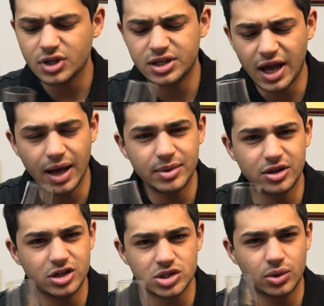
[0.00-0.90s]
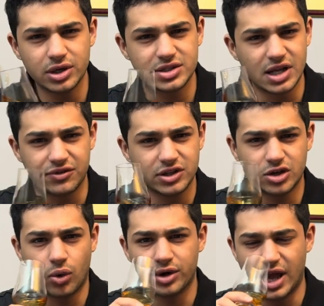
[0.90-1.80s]
Yeah, I mean, this one is definitely
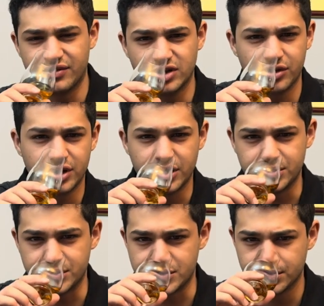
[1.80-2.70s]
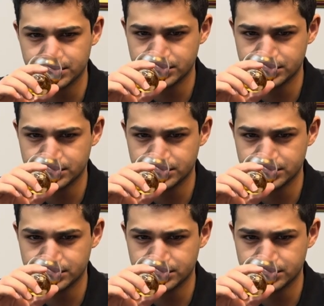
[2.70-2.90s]
corn heavy on the nose.